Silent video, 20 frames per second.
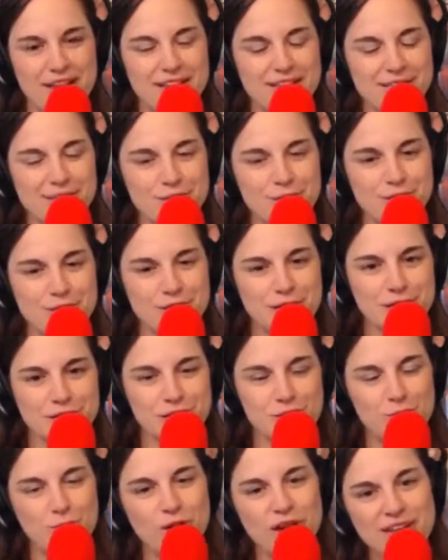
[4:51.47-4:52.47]
So Sasha,
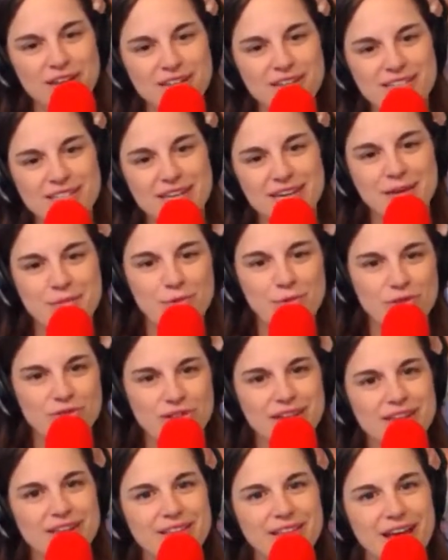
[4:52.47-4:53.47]
what is a
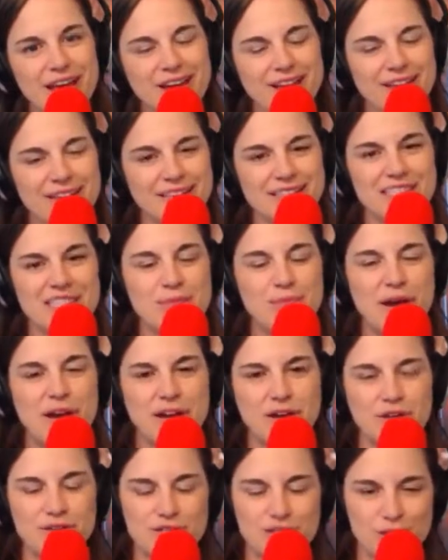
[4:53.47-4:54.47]
movie that
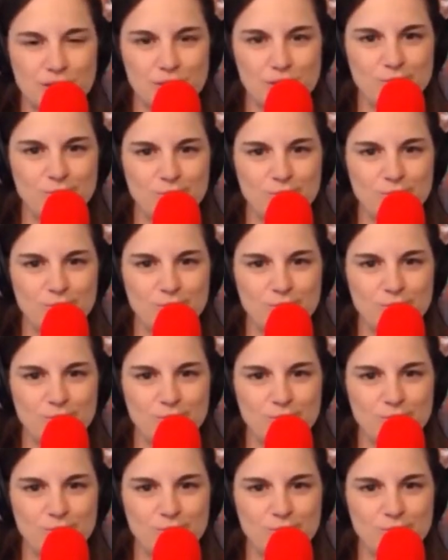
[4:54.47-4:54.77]
inspires you?